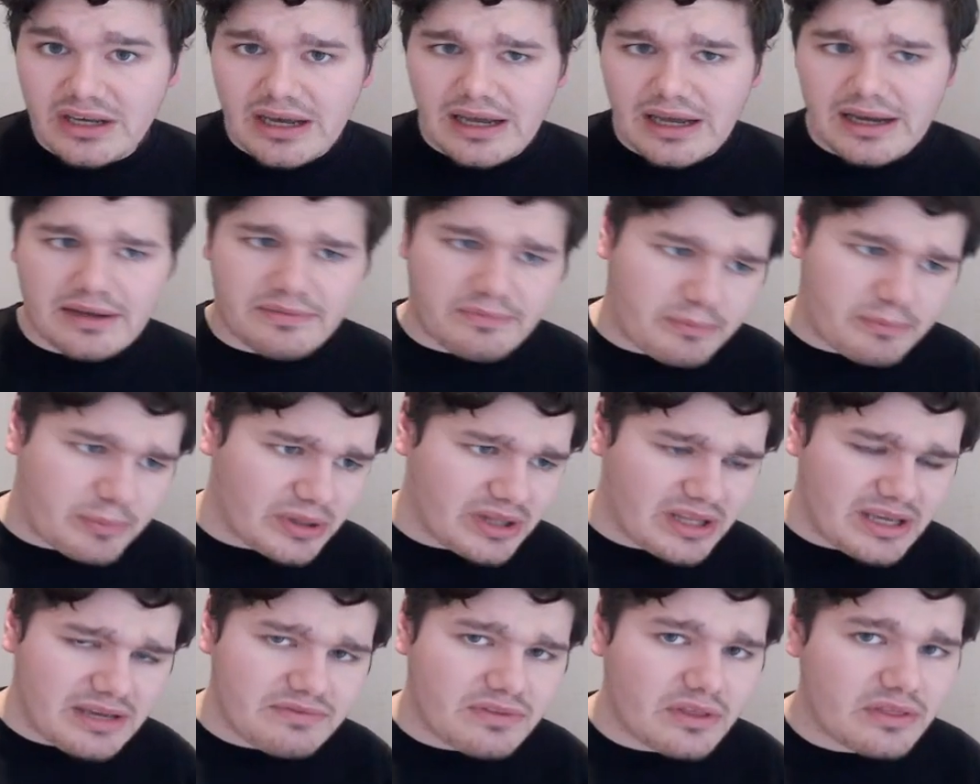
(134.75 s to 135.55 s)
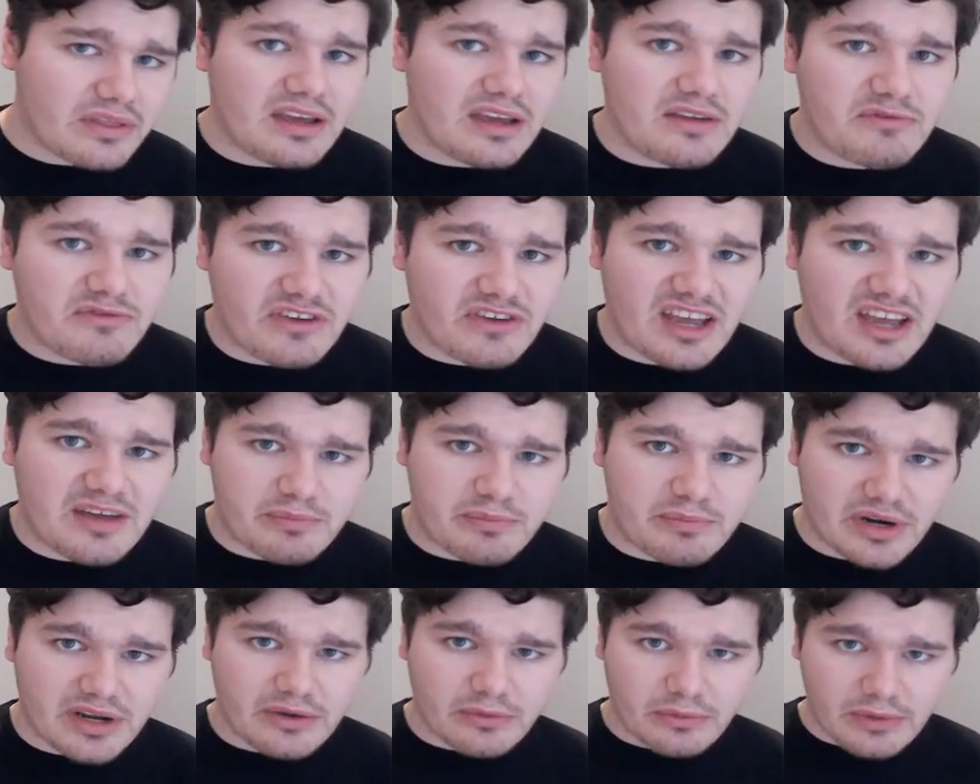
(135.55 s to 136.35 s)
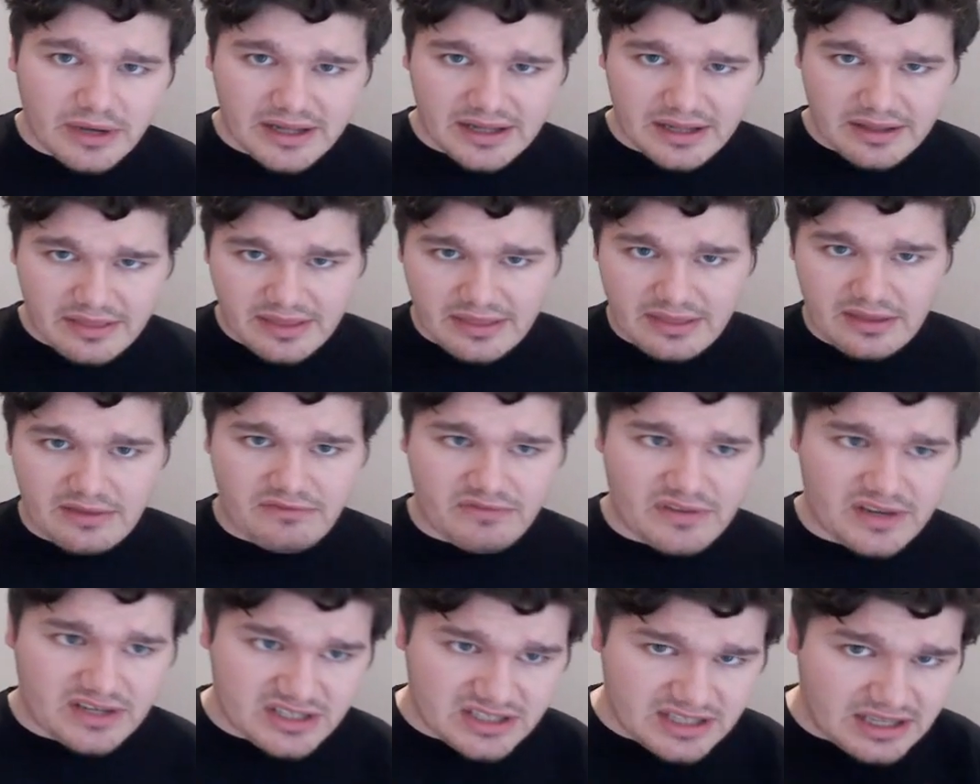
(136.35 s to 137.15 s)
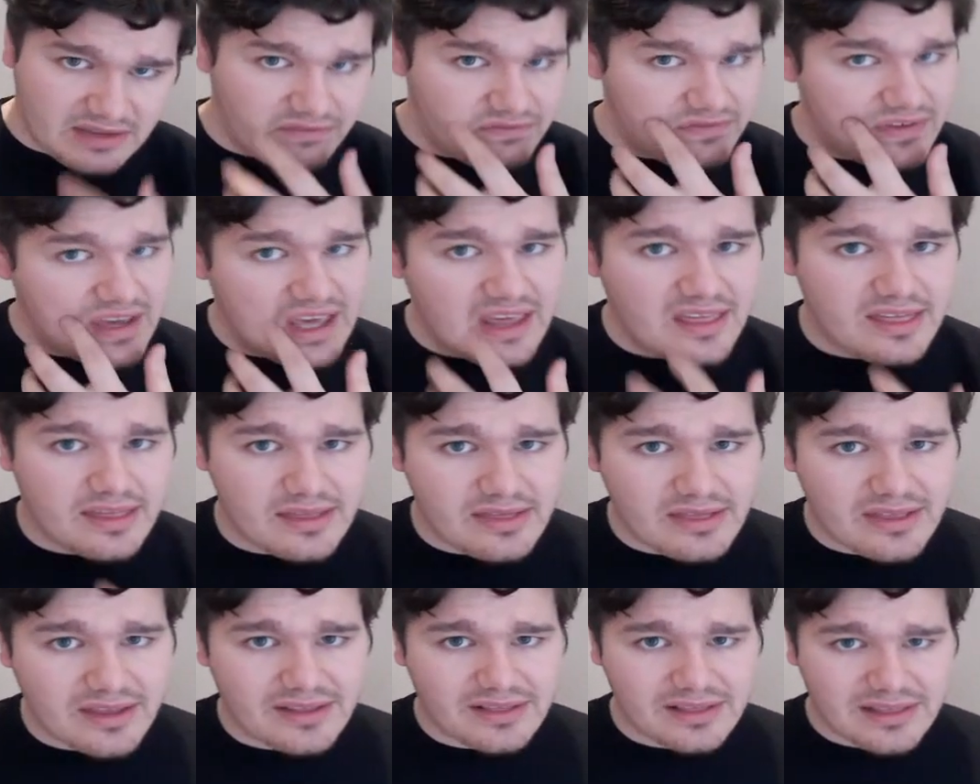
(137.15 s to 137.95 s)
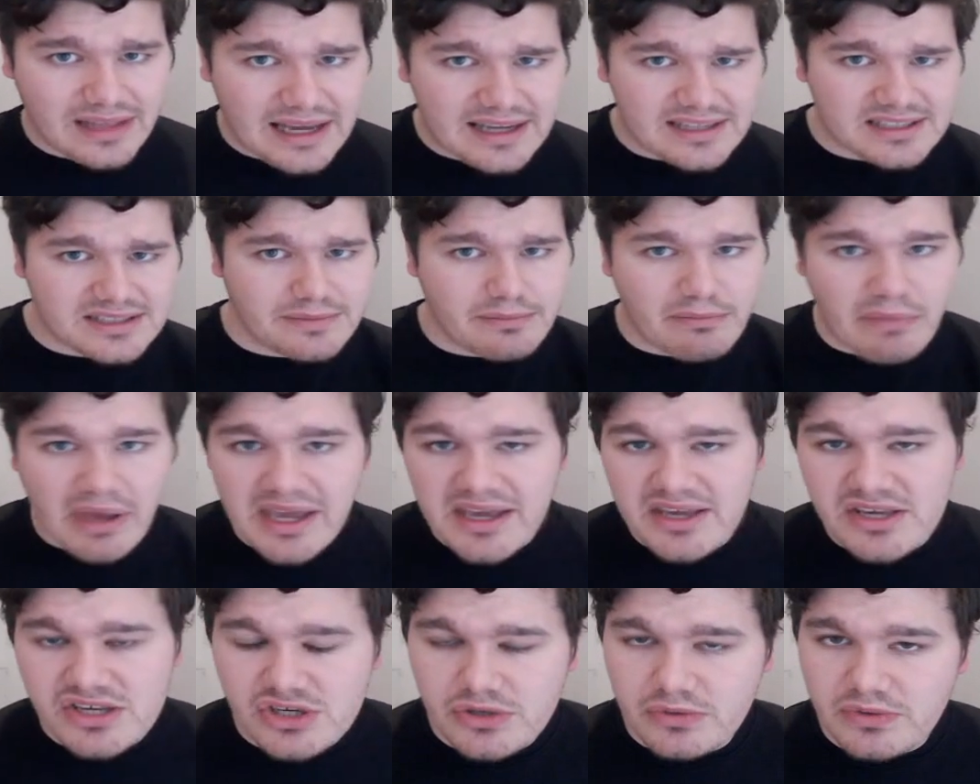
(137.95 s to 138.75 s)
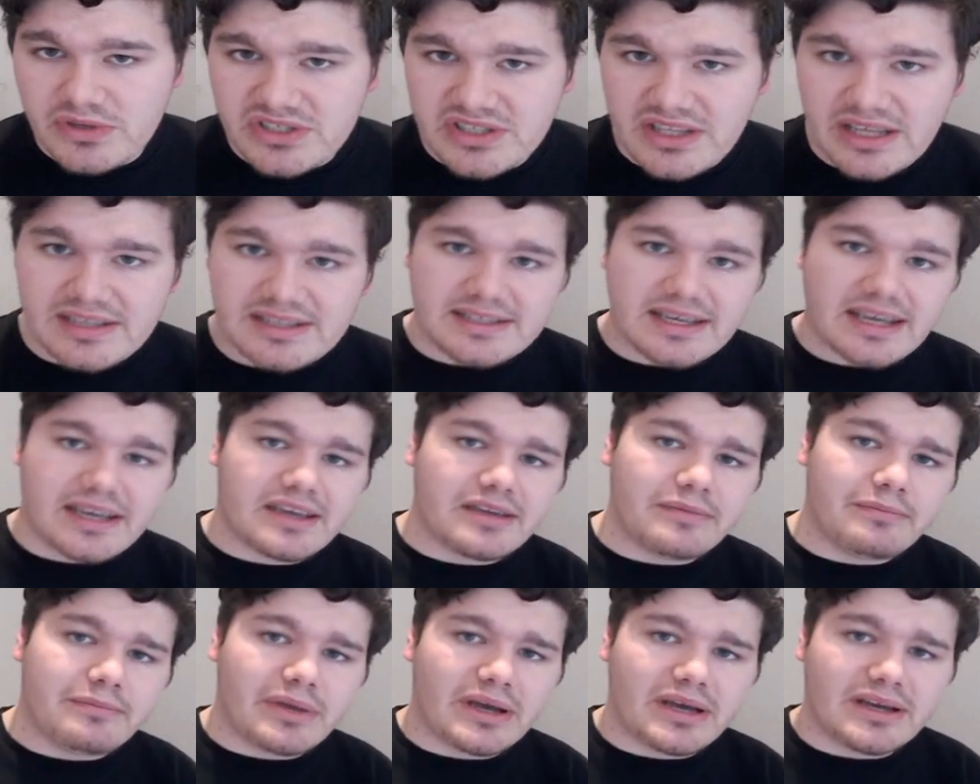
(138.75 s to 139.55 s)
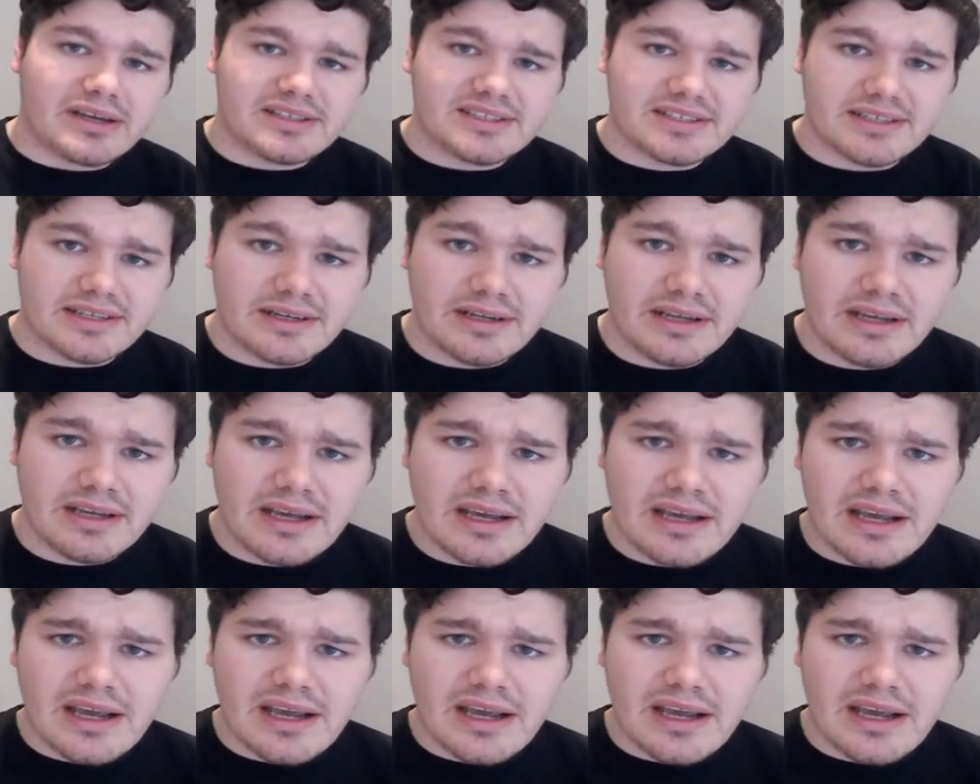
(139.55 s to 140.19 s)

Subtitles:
And I believe that they've fared pretty well. I think they finished like 5th in the last major which they'd taken part in.